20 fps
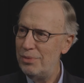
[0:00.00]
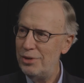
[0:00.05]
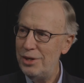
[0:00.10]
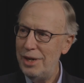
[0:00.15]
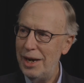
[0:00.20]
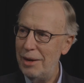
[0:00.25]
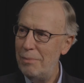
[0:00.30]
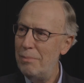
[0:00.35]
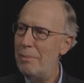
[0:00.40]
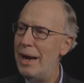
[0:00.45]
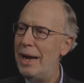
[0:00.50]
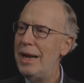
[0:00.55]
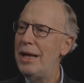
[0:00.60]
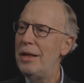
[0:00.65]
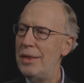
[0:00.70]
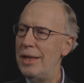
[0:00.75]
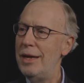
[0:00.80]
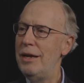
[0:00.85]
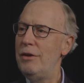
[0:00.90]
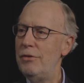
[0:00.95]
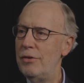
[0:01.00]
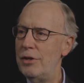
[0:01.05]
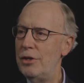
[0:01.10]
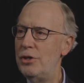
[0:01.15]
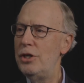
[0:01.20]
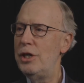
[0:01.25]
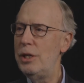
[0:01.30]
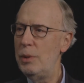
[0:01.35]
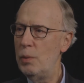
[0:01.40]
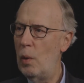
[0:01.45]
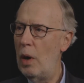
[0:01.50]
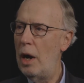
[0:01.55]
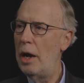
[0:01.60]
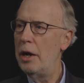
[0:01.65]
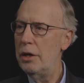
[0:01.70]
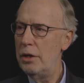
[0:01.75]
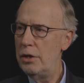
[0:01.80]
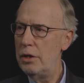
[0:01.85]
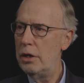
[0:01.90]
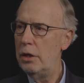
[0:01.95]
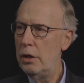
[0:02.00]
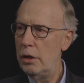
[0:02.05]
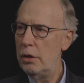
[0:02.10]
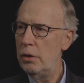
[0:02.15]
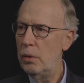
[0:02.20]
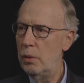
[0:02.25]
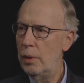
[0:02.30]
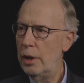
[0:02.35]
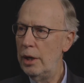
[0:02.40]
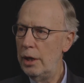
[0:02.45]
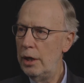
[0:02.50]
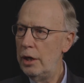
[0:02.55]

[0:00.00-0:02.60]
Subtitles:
She had many things that she wanted to do.